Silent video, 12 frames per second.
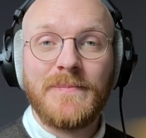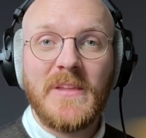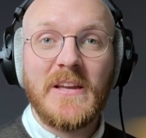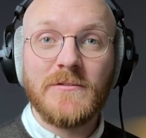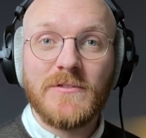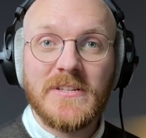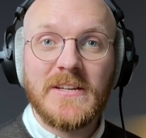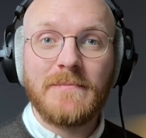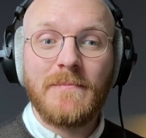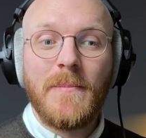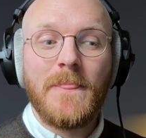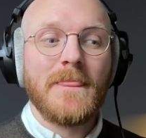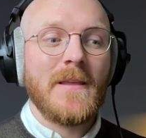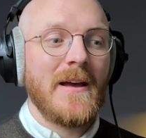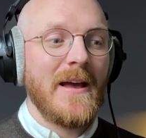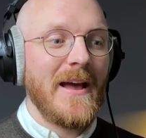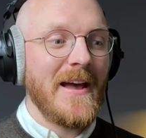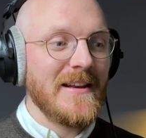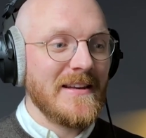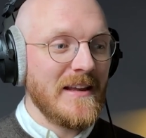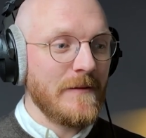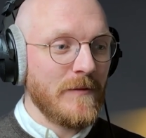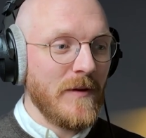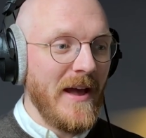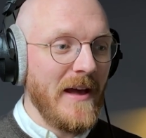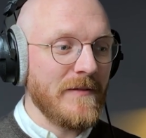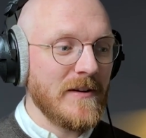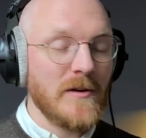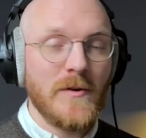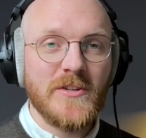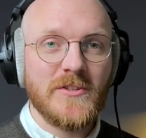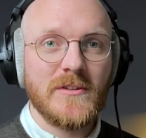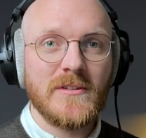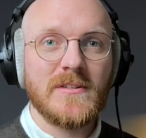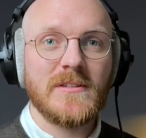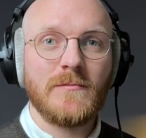interesting. And if you have any questions,